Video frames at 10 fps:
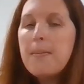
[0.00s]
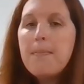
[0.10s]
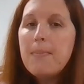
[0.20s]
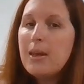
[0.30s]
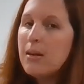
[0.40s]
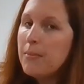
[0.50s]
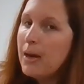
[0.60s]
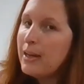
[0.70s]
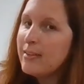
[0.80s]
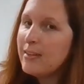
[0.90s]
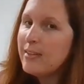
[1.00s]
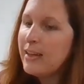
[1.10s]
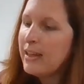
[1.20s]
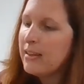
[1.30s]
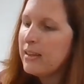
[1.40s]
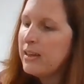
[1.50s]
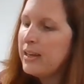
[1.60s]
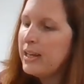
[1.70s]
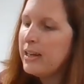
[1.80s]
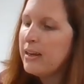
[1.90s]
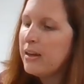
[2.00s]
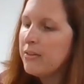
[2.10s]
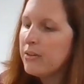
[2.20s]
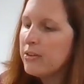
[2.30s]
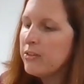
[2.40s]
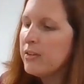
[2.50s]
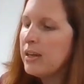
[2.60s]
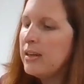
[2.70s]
Minimizes alienating others,